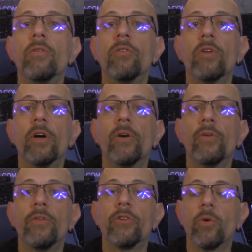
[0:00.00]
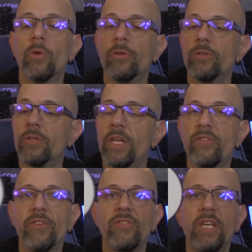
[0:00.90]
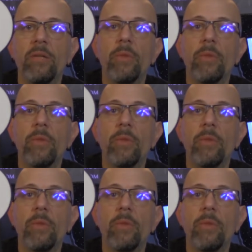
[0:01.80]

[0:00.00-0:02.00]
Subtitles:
So this holds like 15